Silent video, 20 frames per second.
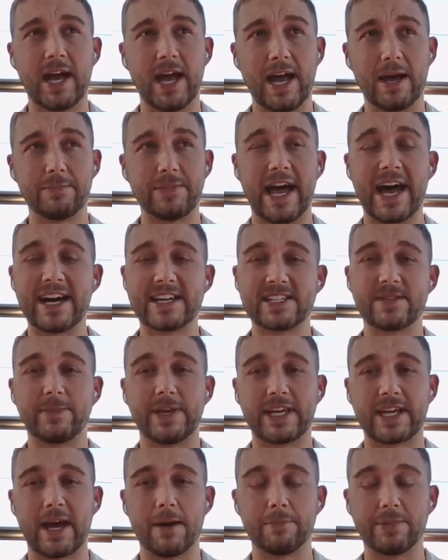um, that has to
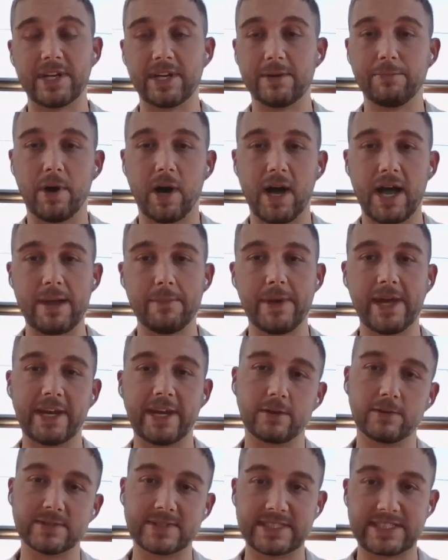be accompanied by a
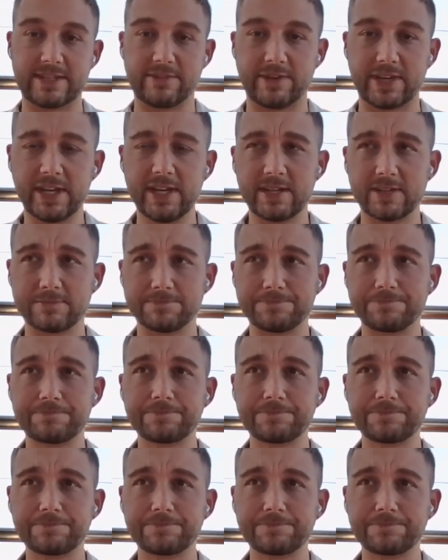medical certificate.